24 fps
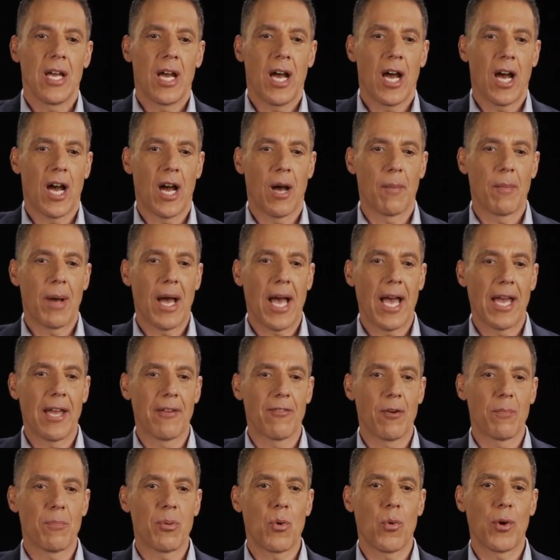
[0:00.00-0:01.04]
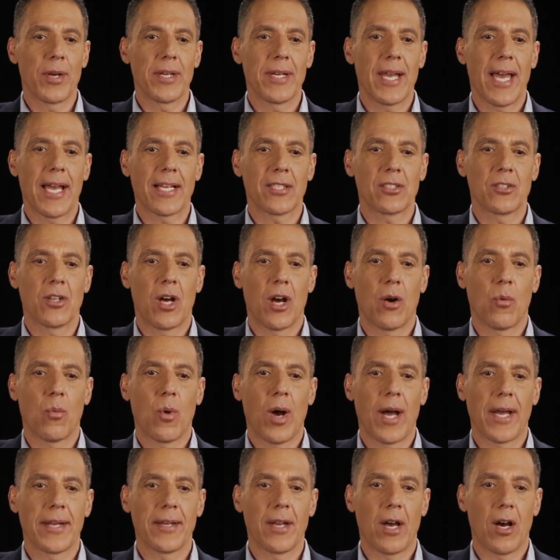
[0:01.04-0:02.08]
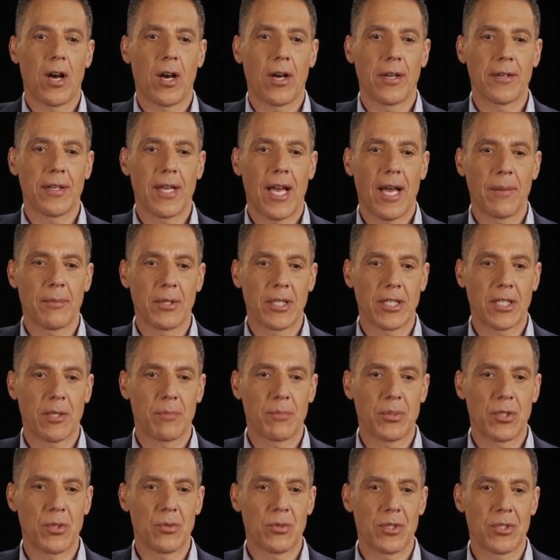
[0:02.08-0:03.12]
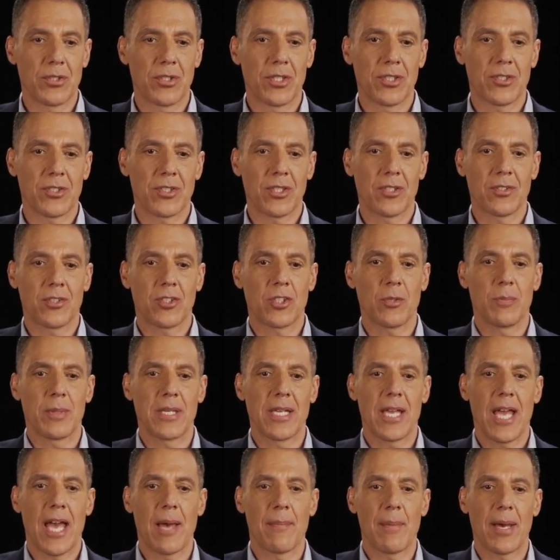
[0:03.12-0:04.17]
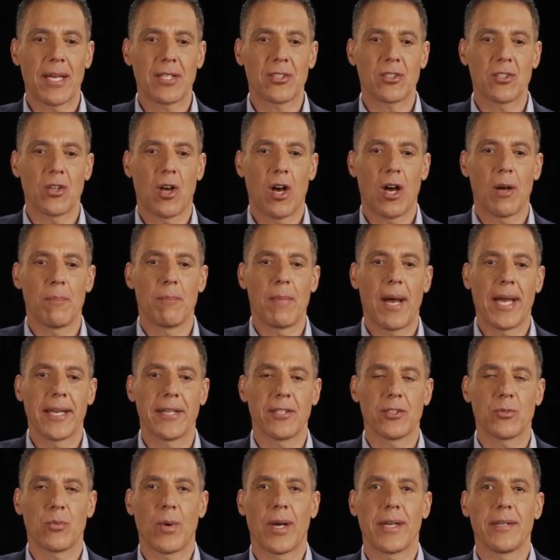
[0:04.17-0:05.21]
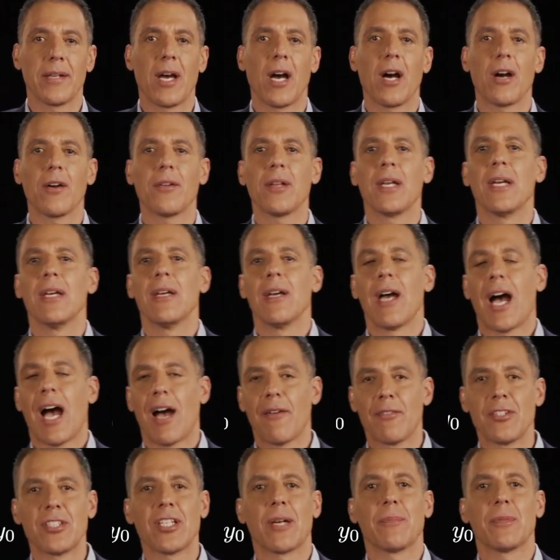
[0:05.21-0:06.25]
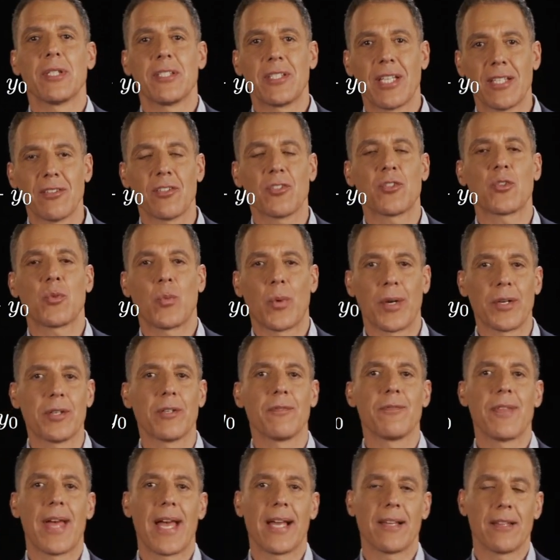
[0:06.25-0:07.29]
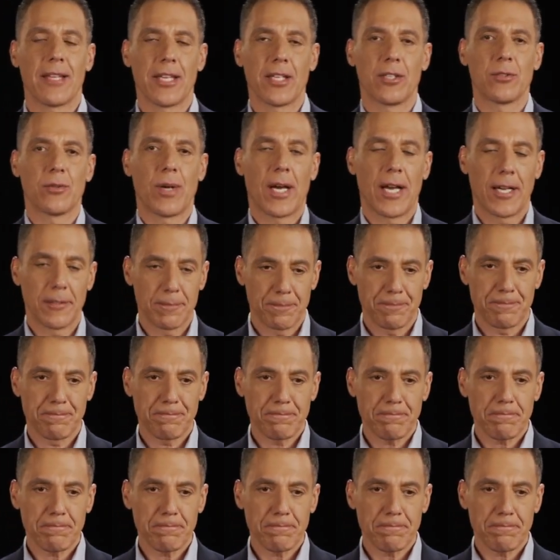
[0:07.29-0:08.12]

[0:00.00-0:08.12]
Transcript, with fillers: Um, I have a point x naught, y naught. I'm going to compute the distance to be mx naught minus y naught. Obviously, I'm going to take the square of that later on.